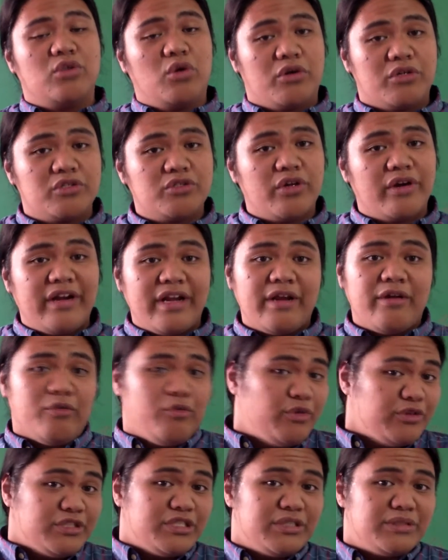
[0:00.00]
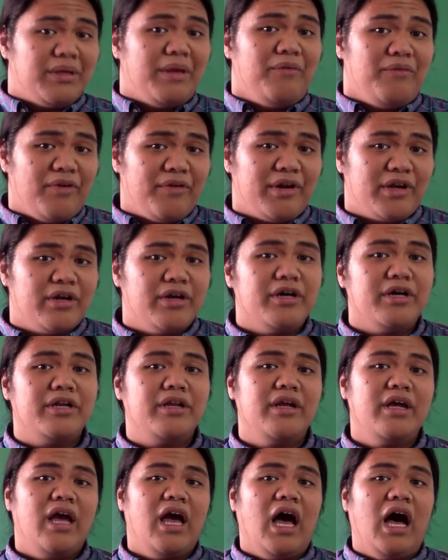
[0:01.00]
Scores 30, which is very
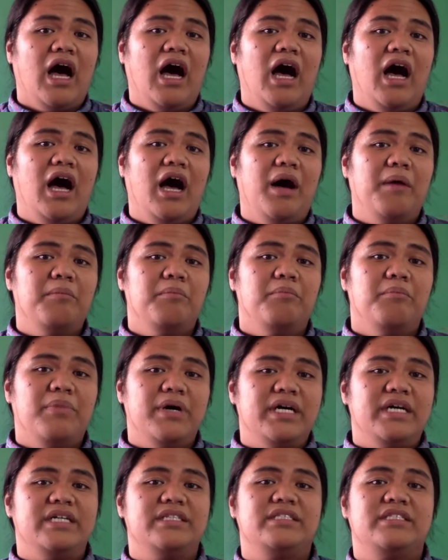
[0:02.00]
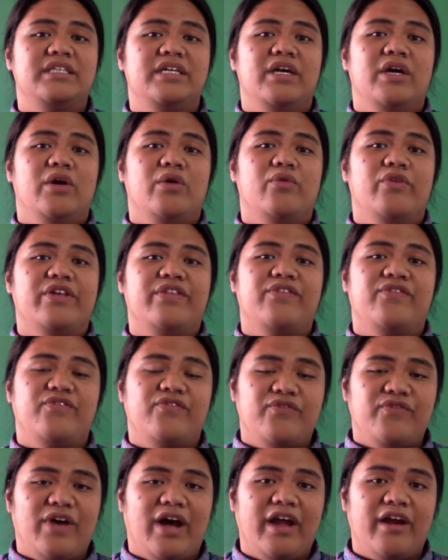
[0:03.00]
good. But with
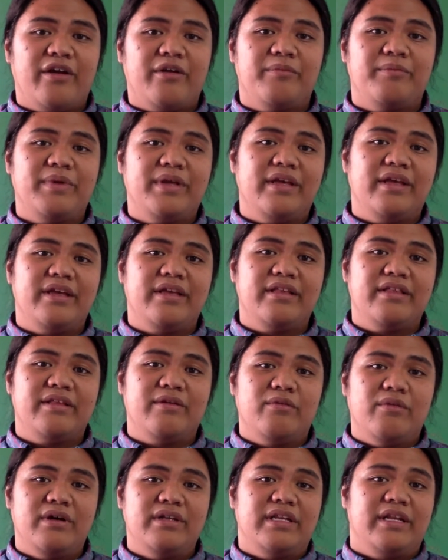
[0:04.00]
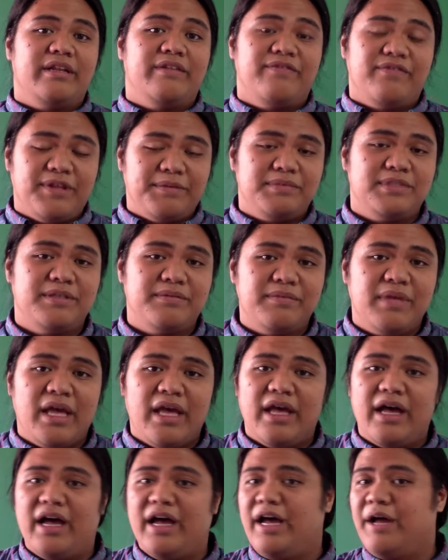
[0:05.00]
Fire being the one that flips him,
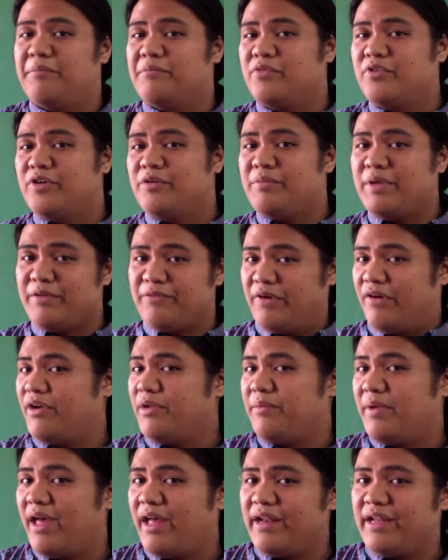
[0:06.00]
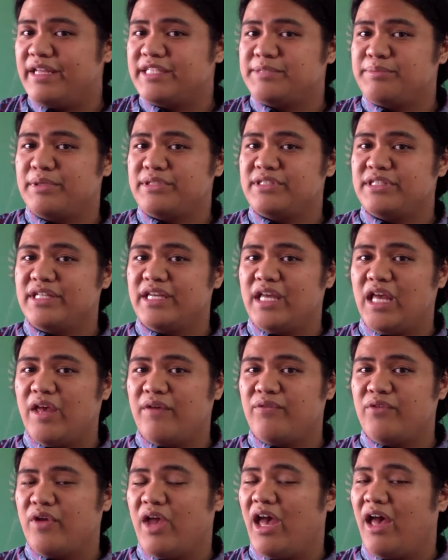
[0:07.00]
could be very bad, especially
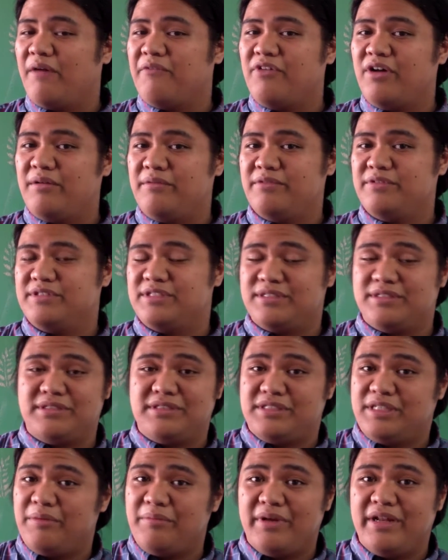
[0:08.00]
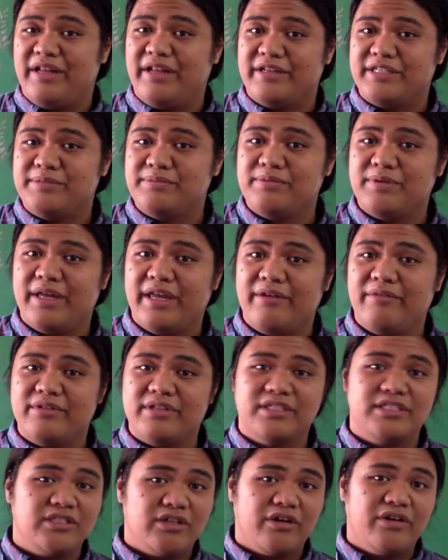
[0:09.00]
if you have somebody is playing
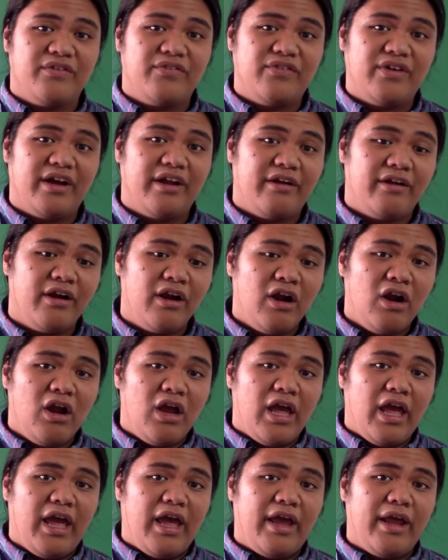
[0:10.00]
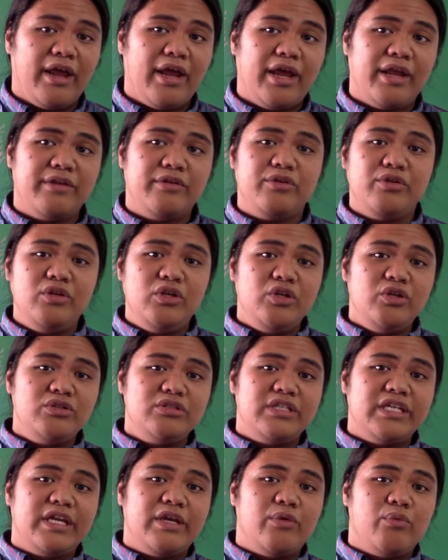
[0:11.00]
with a starter Fire. And
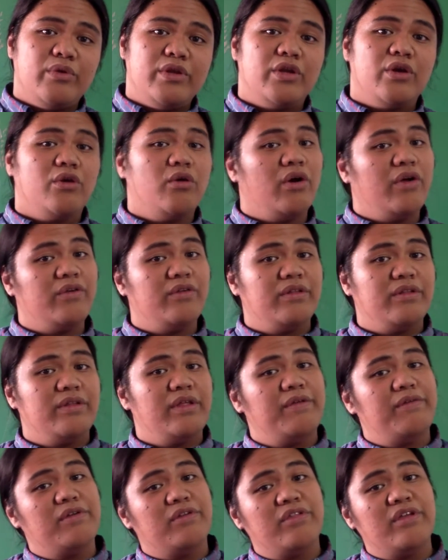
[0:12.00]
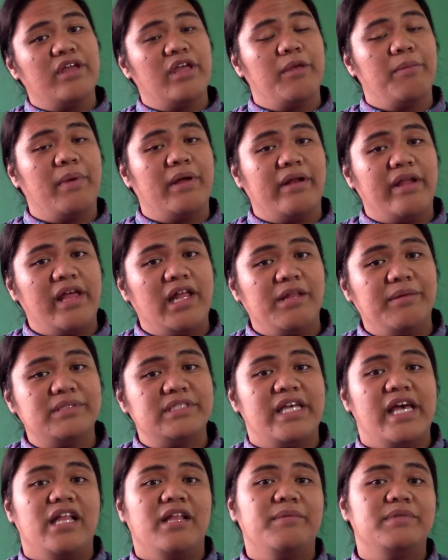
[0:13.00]
usually when you're thinking about
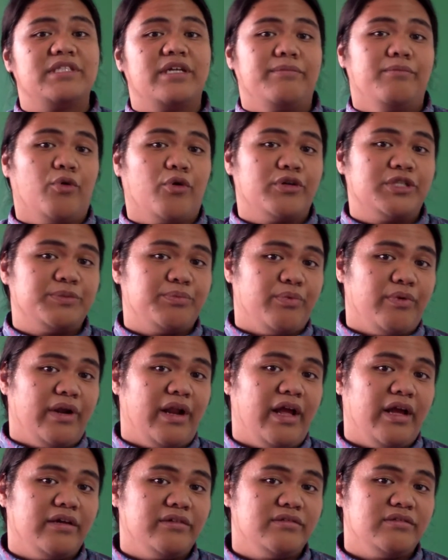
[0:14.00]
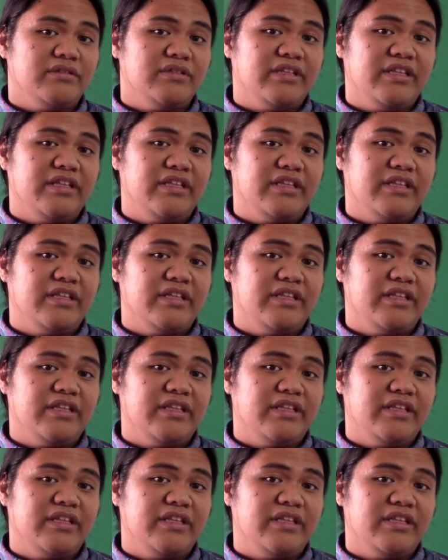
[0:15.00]
elements are more spread out